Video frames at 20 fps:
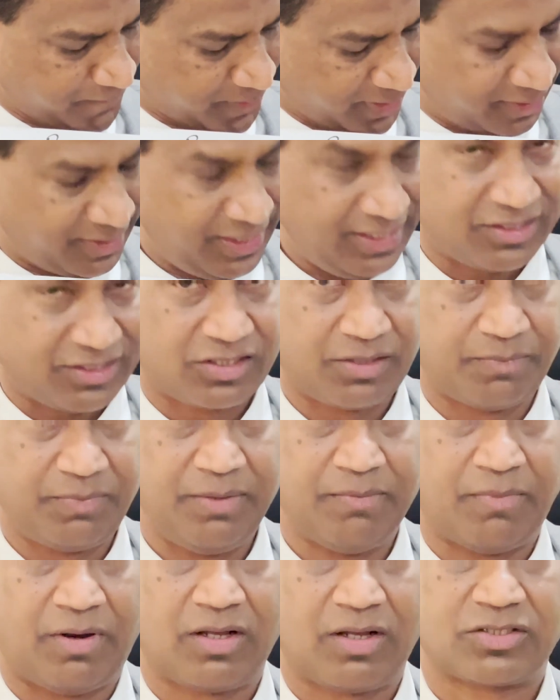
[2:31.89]
needs to
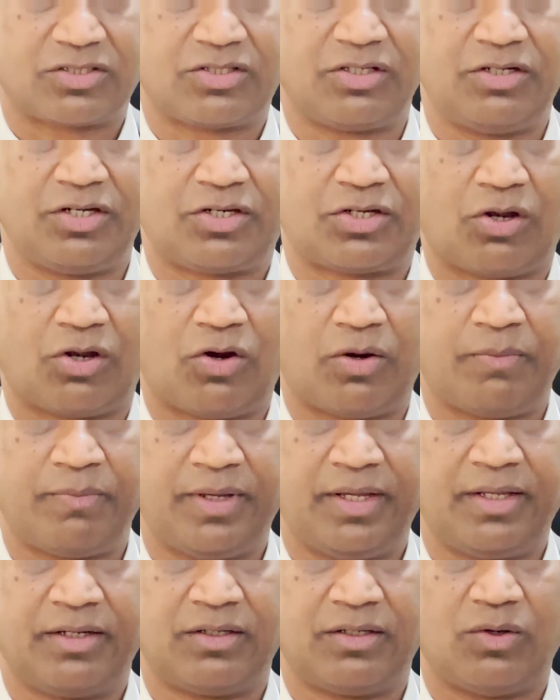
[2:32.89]
be masked to
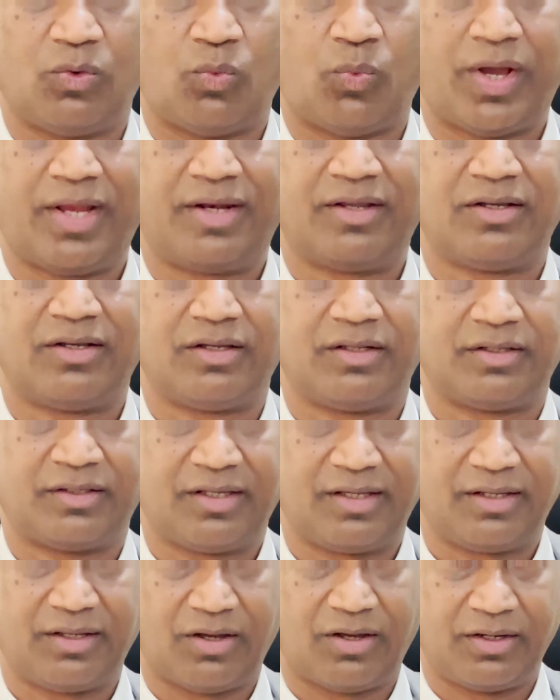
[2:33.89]
determine whether
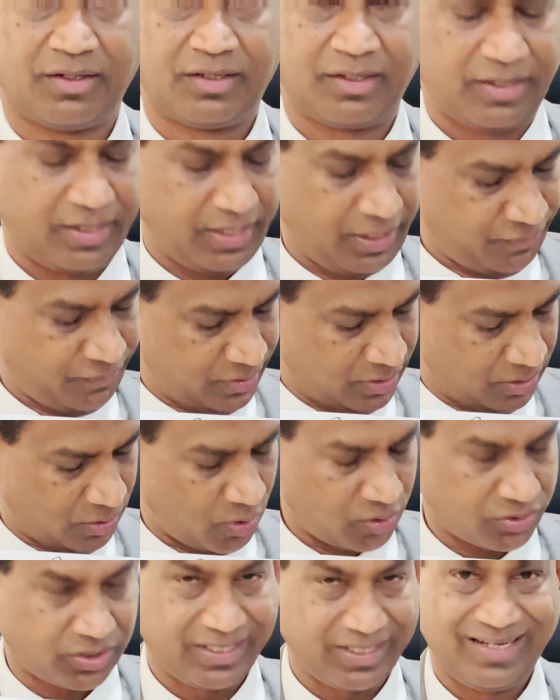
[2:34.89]
the hearing
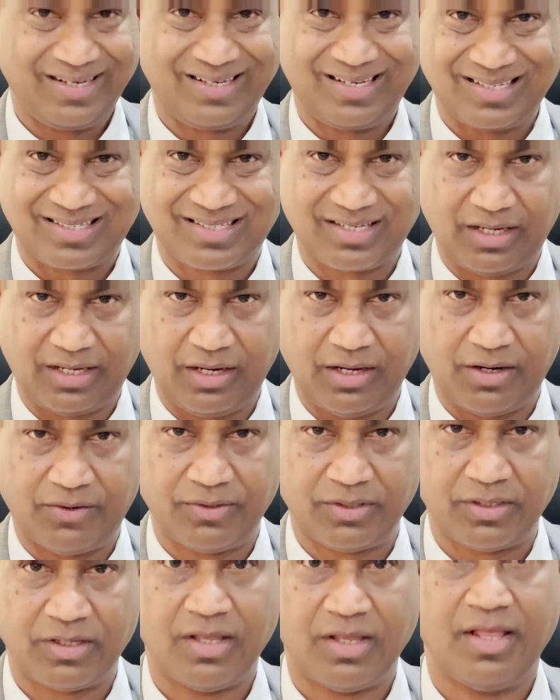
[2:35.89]
loss in this
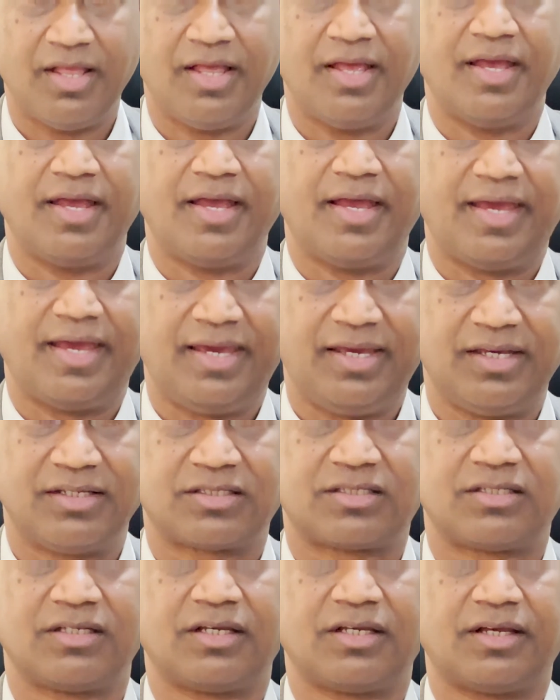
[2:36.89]
ear
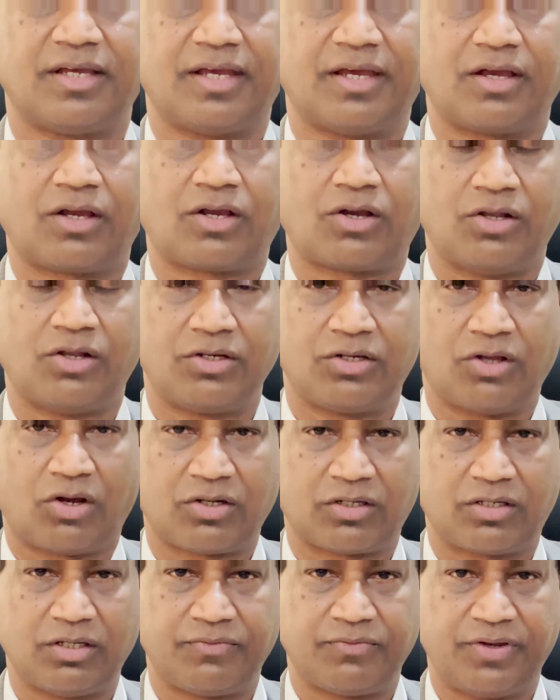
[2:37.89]
is
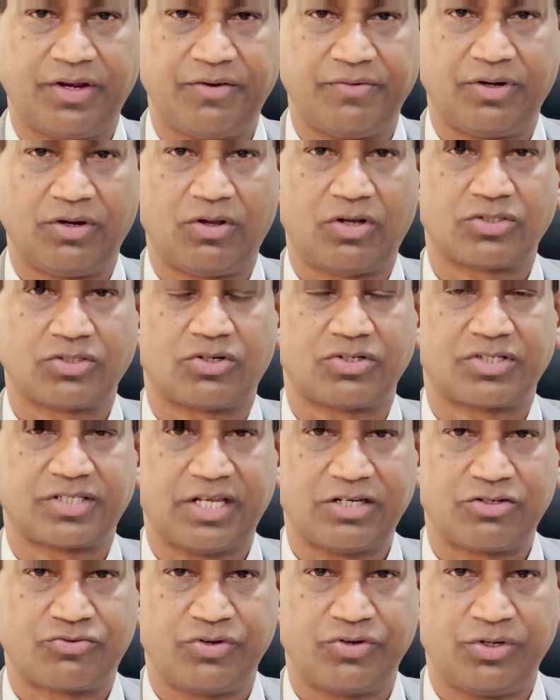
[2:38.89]
conductive hearing loss or
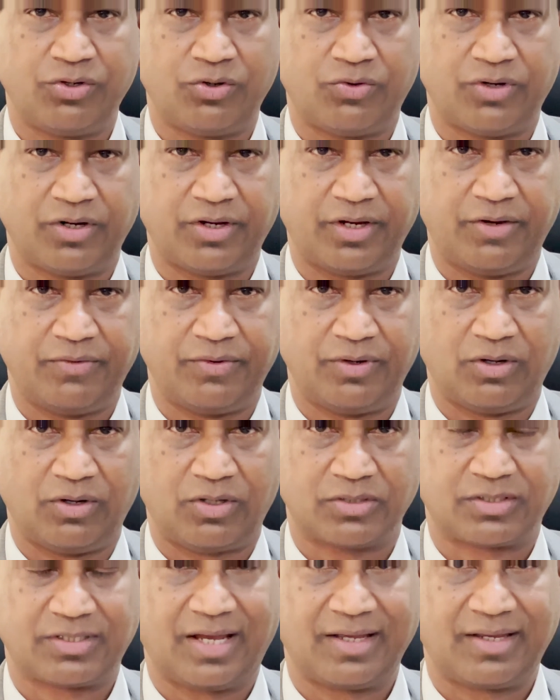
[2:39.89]
sensory neural hearing
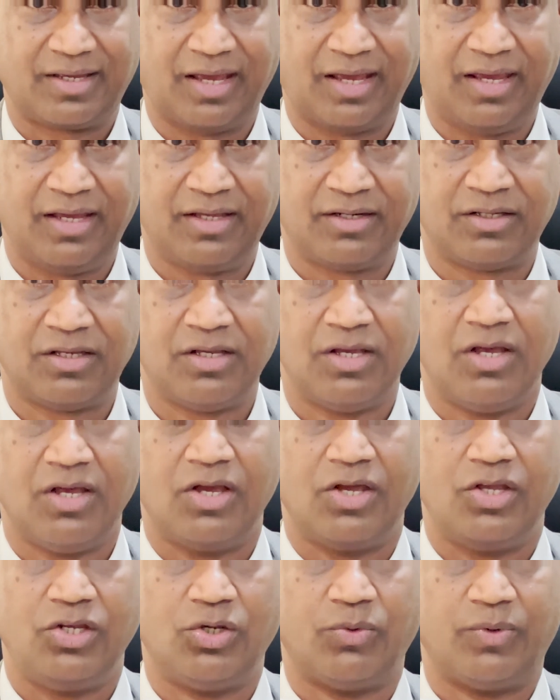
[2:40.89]
loss. Again,
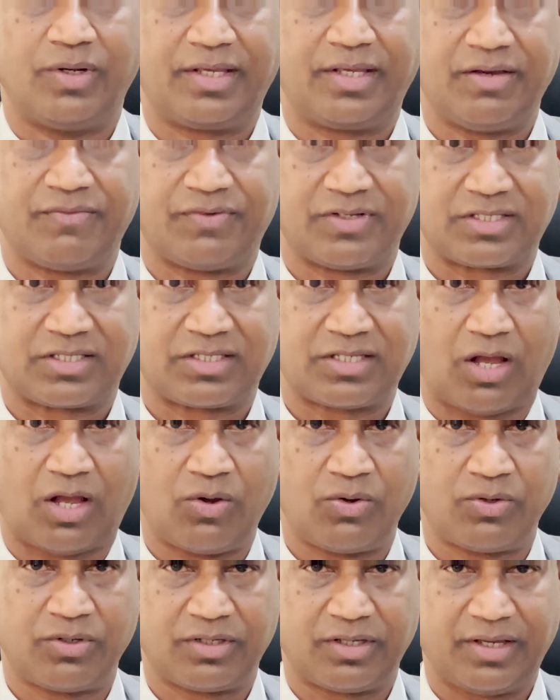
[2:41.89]
you will give a
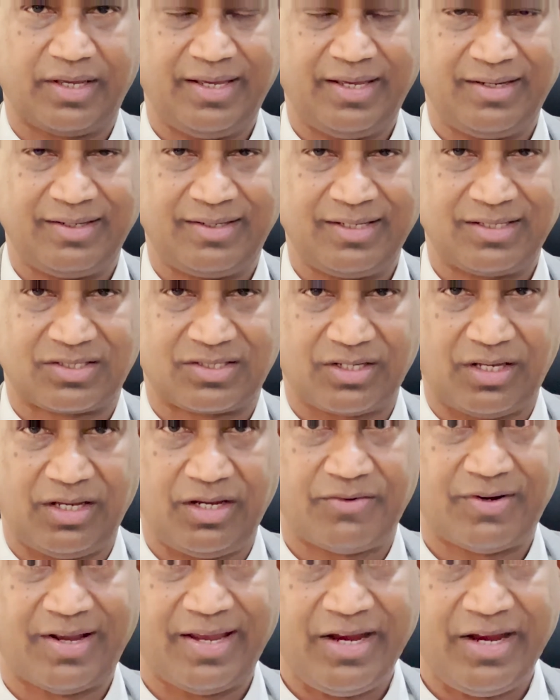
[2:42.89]
sound in this
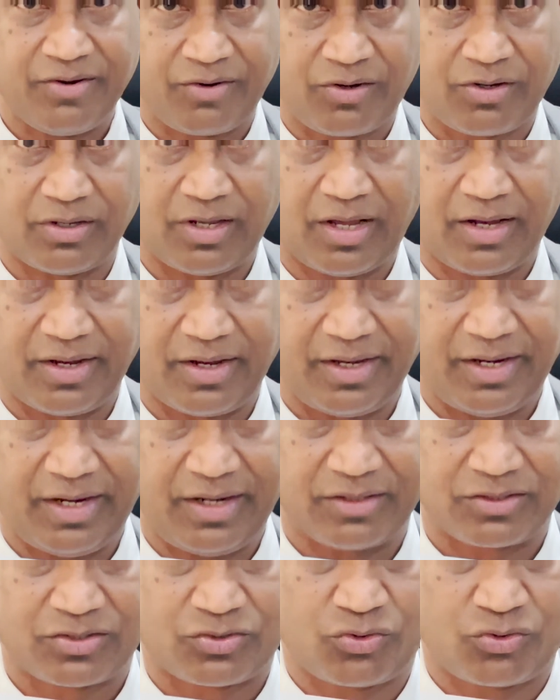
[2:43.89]
ear,
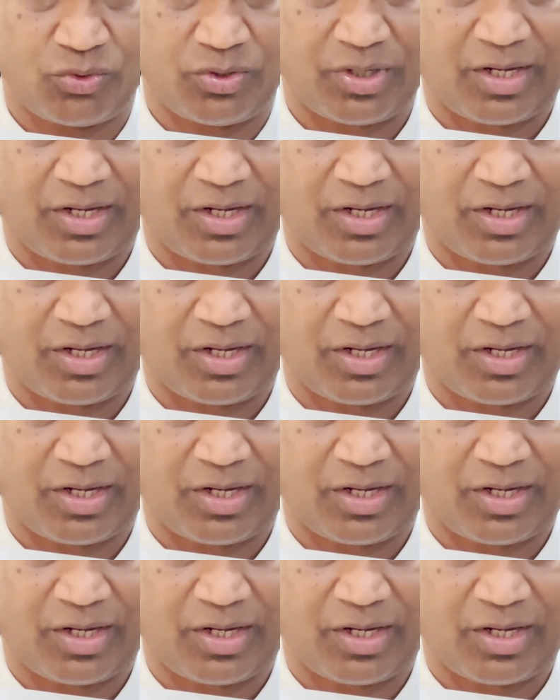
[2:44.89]
it's through the